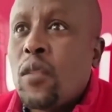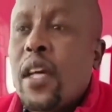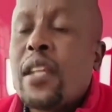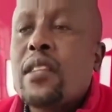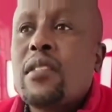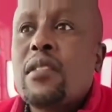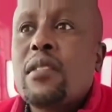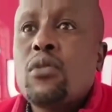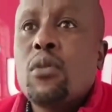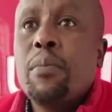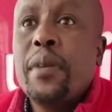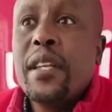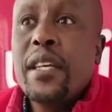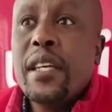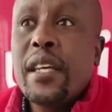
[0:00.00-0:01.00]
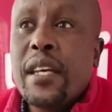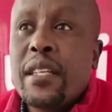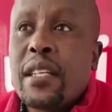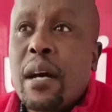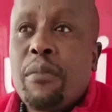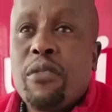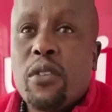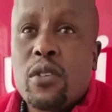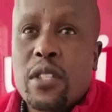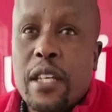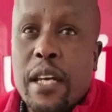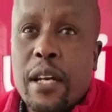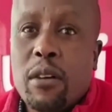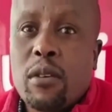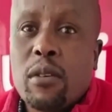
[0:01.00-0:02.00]
that Jubilee is up for
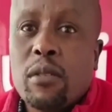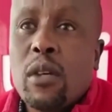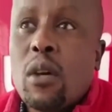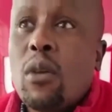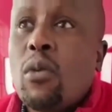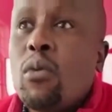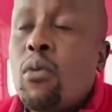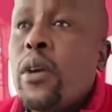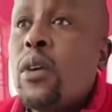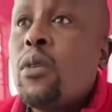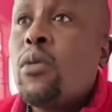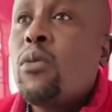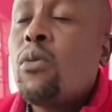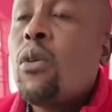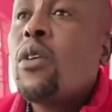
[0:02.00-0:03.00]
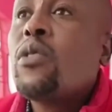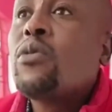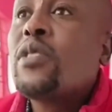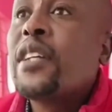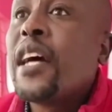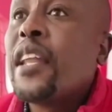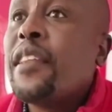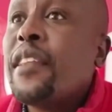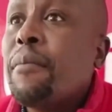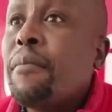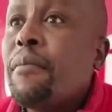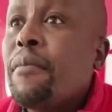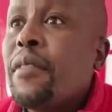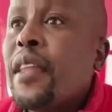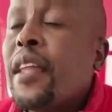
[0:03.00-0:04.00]
sale, we want to tell
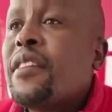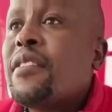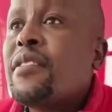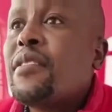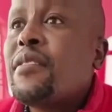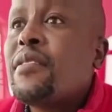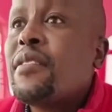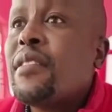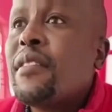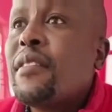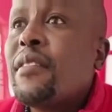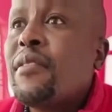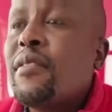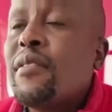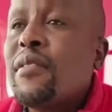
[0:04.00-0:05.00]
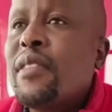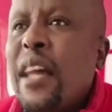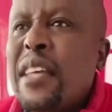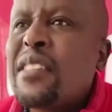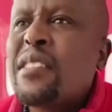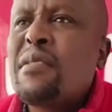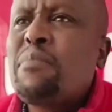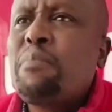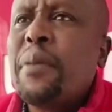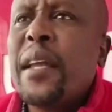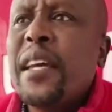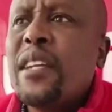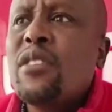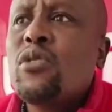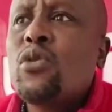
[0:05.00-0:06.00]
them that's
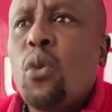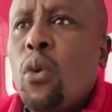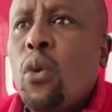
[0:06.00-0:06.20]
plain